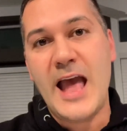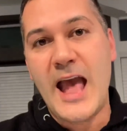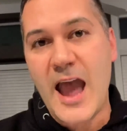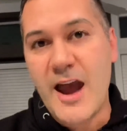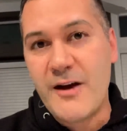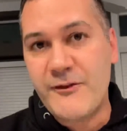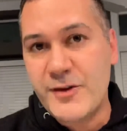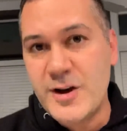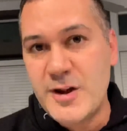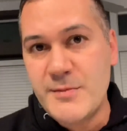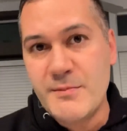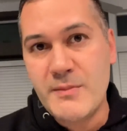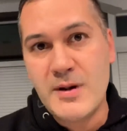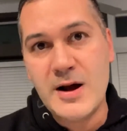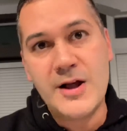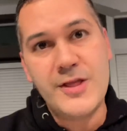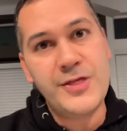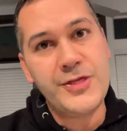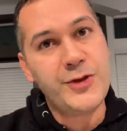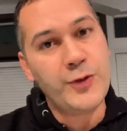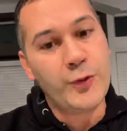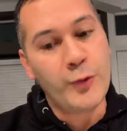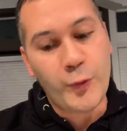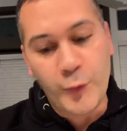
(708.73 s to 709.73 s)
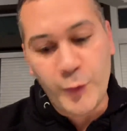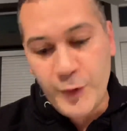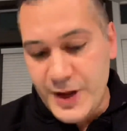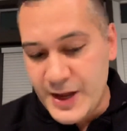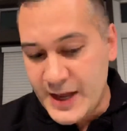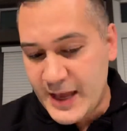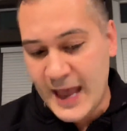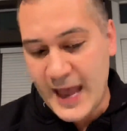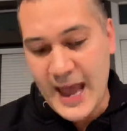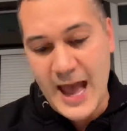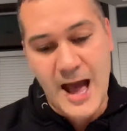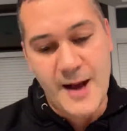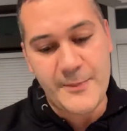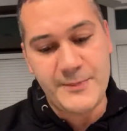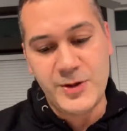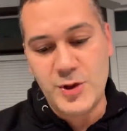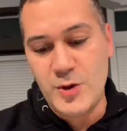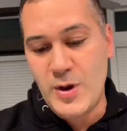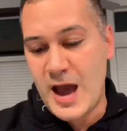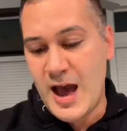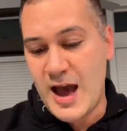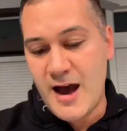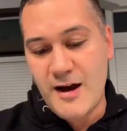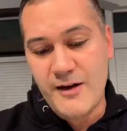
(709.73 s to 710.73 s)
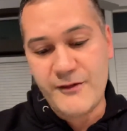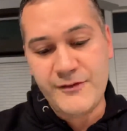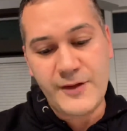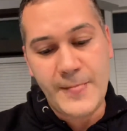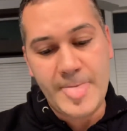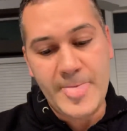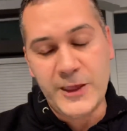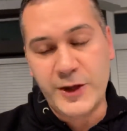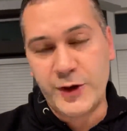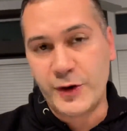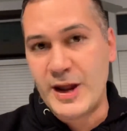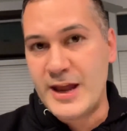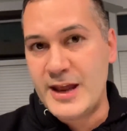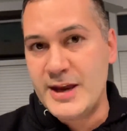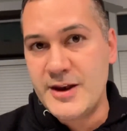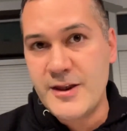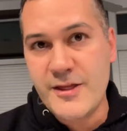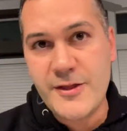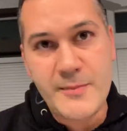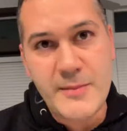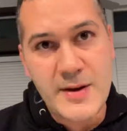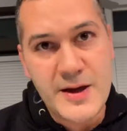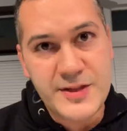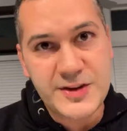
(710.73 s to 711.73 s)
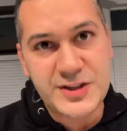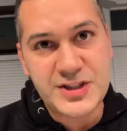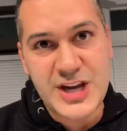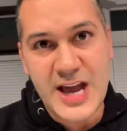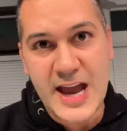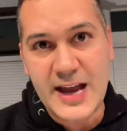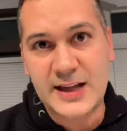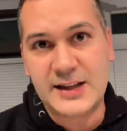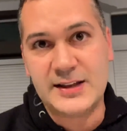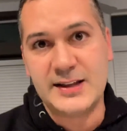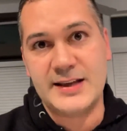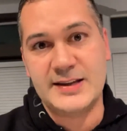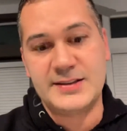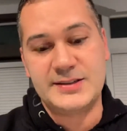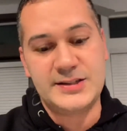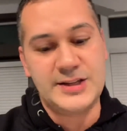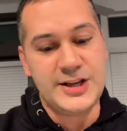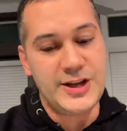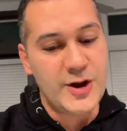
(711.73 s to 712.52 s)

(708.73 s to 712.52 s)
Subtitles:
Every month recap, you have your end of the month checklist.